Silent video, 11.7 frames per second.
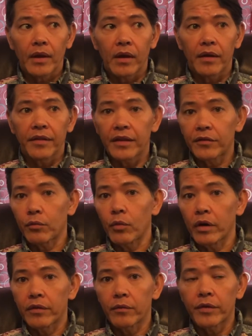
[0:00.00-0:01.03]
That's one
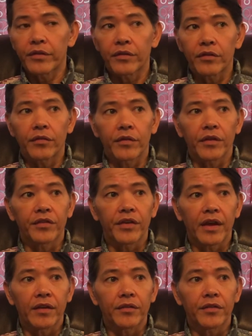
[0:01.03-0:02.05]
of the reasons for the
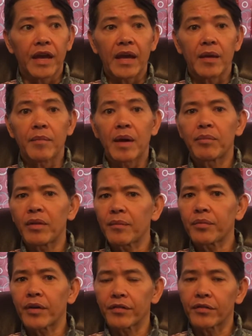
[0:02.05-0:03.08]
change. And my blood
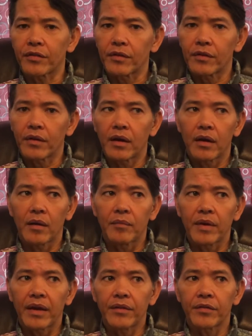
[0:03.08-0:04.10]
pressure
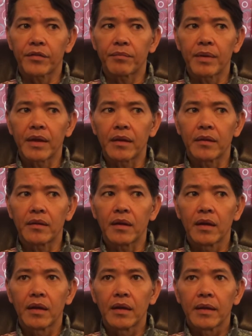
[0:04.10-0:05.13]
has been,
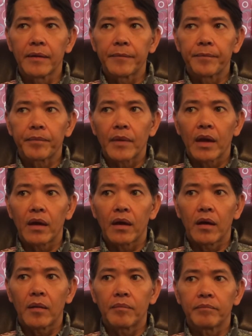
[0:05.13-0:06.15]

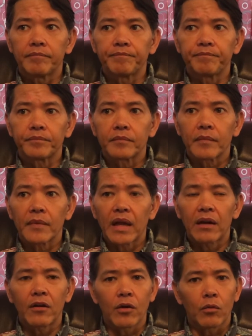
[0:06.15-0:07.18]
I
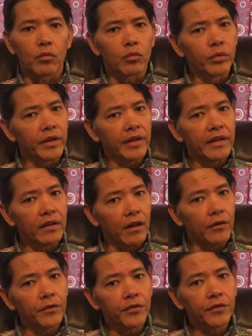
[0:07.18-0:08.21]
don't know, really
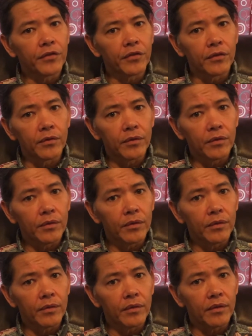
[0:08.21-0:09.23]
close
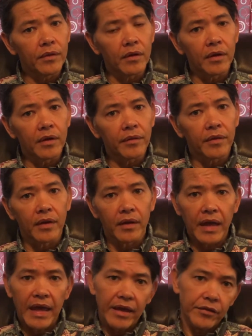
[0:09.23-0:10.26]
to the
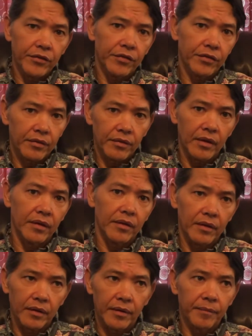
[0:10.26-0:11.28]
edge,
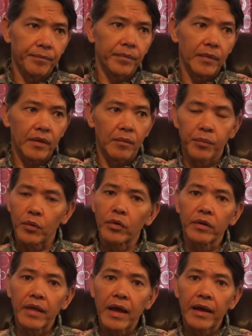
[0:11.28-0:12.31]
the
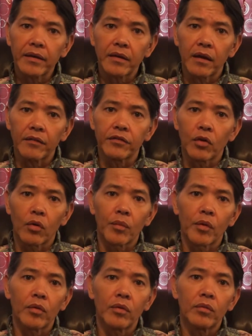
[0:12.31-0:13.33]
borderline of
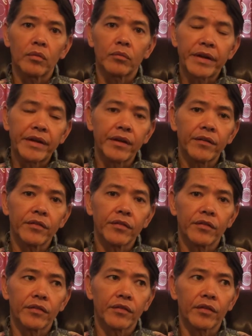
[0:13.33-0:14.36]
normal readings.
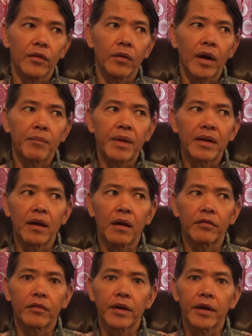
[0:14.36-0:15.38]
So I've been
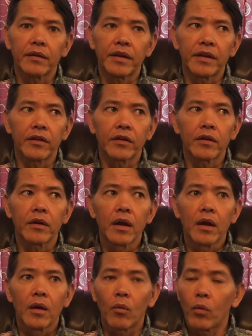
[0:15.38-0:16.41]
hovering near
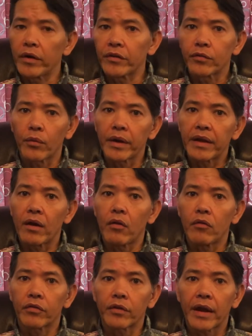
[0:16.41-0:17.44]
120
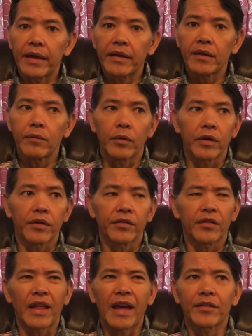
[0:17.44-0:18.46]
over 80, whereas
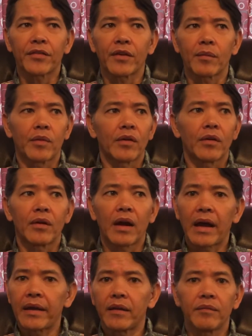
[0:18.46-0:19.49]
last summer,
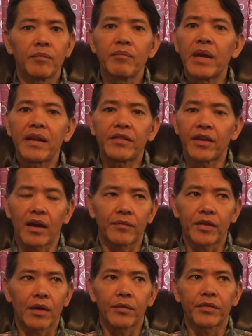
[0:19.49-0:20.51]
many times
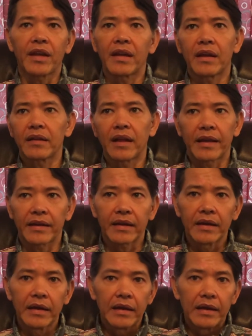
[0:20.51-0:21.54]
I was getting like
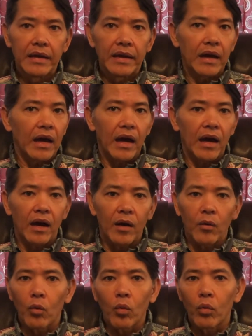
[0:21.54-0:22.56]

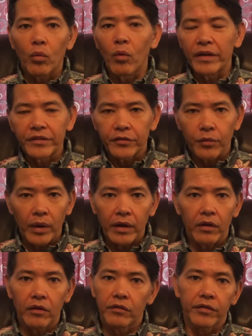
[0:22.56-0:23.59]

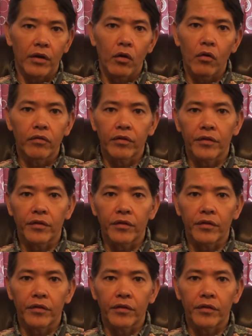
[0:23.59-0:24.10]
112 over